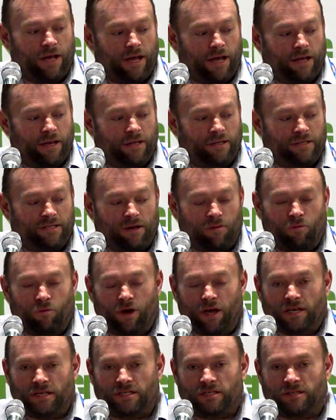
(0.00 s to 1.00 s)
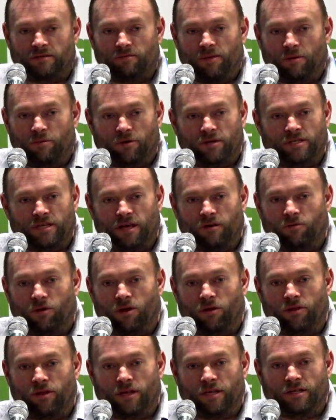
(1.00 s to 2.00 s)
in some ways people are saying,
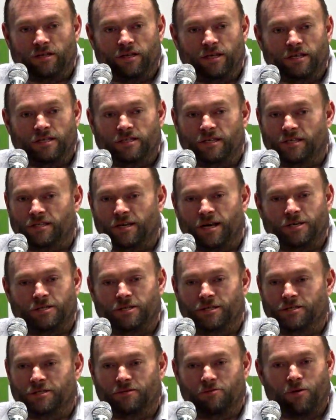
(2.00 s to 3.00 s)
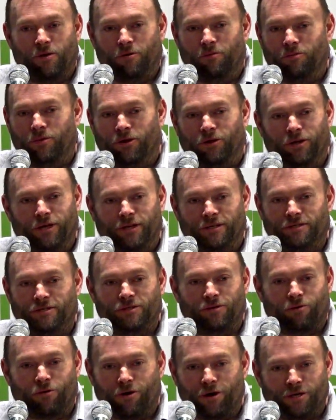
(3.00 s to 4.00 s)
well, these discussions about building
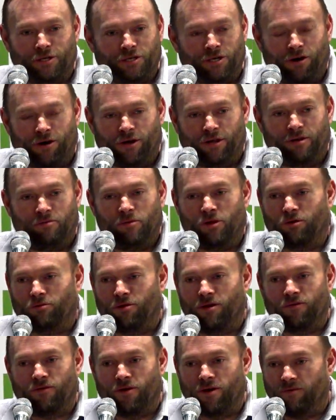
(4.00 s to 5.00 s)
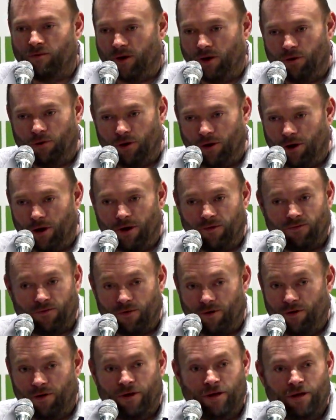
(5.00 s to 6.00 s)
storage on the Milk River have been going on
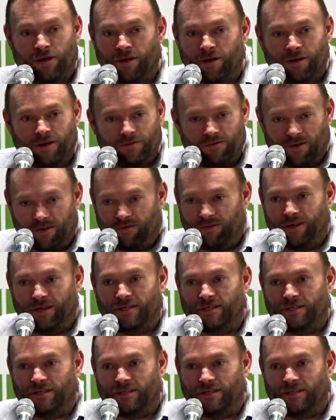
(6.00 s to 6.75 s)
for 50,